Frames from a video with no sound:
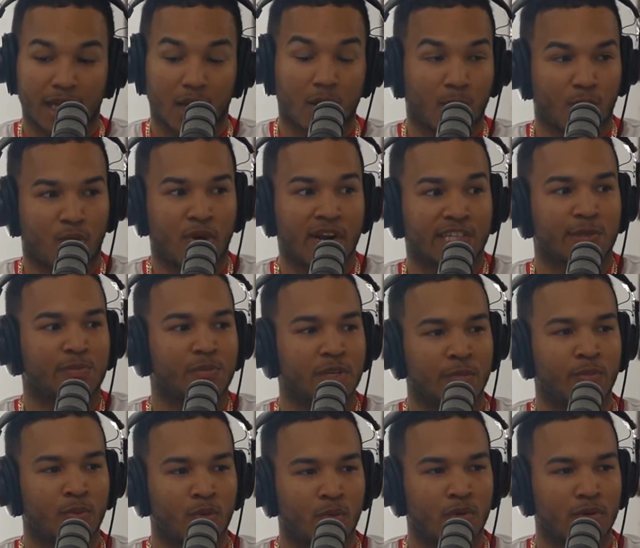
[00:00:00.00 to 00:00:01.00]
like oppress
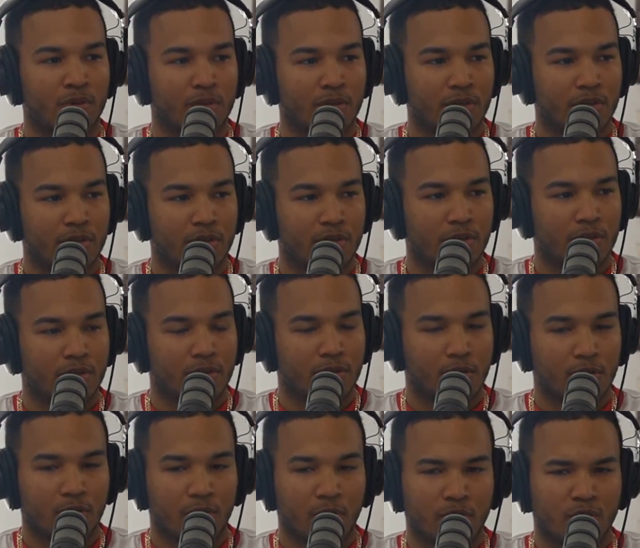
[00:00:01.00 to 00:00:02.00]
people
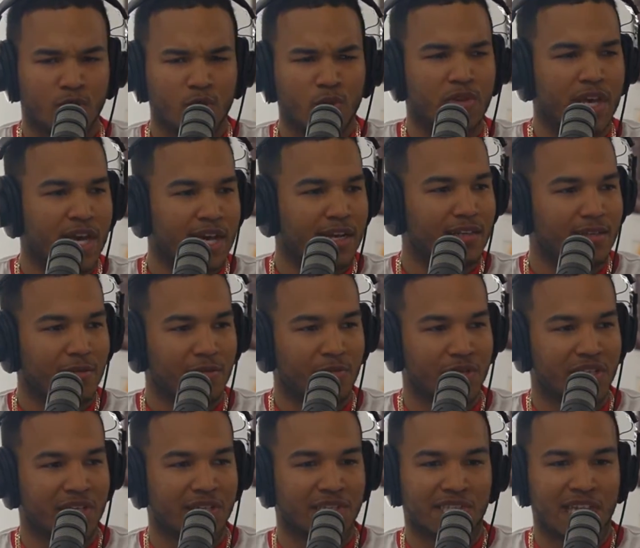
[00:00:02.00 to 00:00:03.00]
do that?
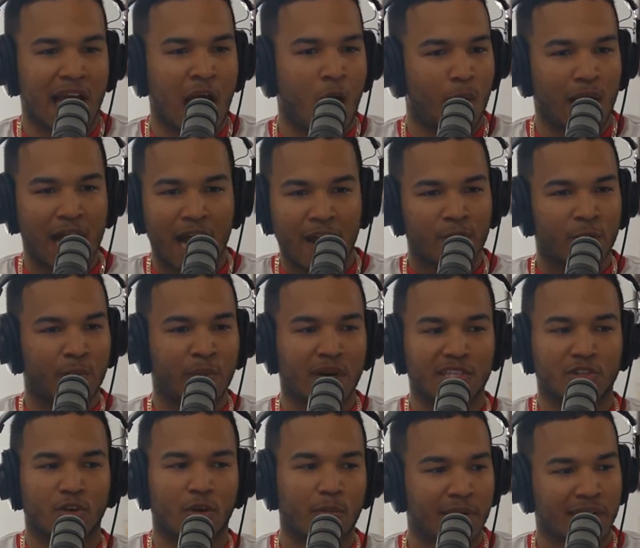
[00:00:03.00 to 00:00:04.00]
because now
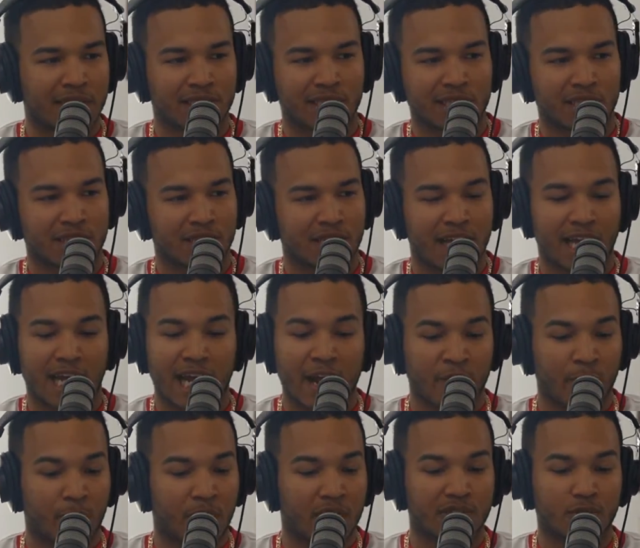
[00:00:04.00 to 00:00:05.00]
everybody's going to pay attention to that.
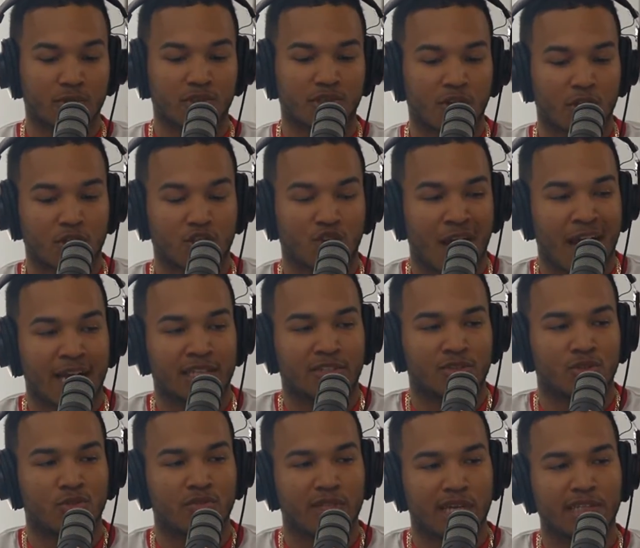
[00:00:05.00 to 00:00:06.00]
Everybody's going to start trying
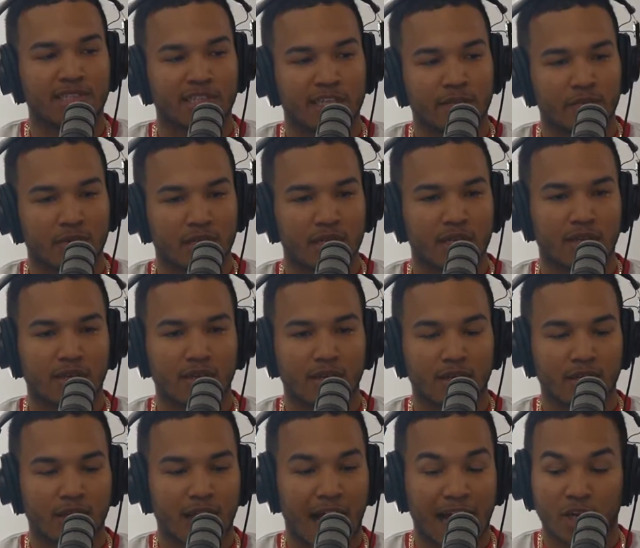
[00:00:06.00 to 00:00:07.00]
to do that same thing.
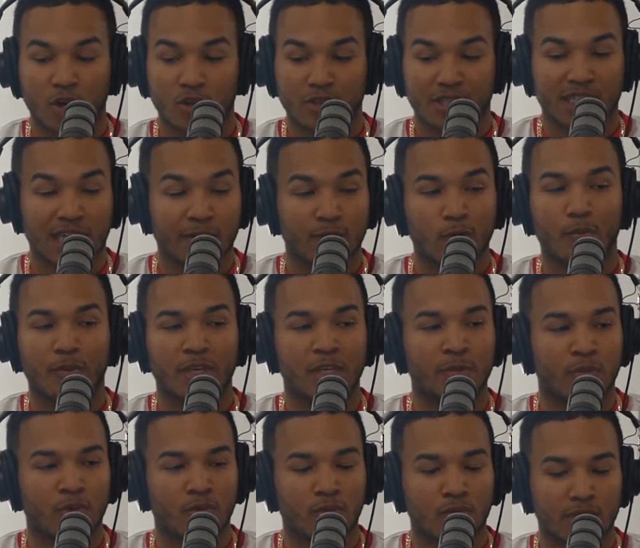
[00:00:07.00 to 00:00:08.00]
I know several
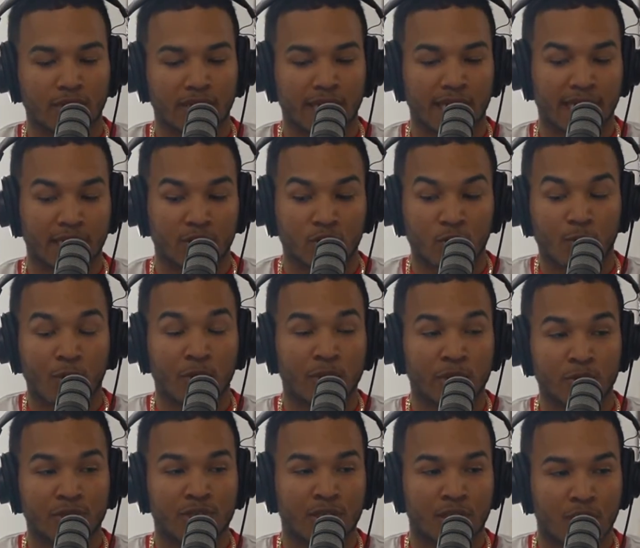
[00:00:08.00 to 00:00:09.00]
people in
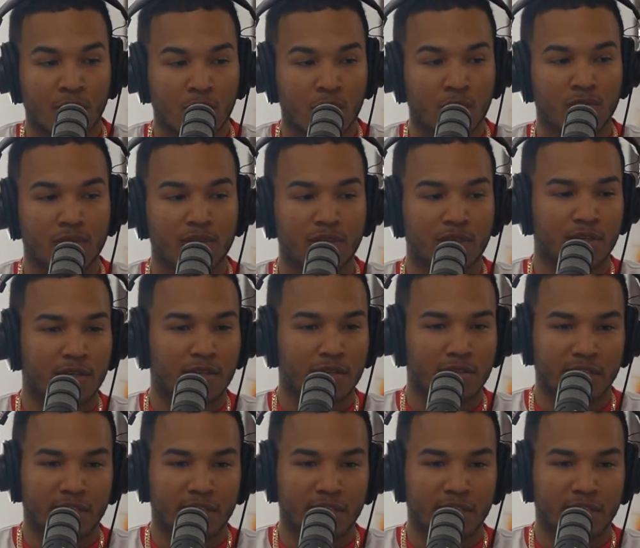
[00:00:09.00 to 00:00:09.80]
Newport News alone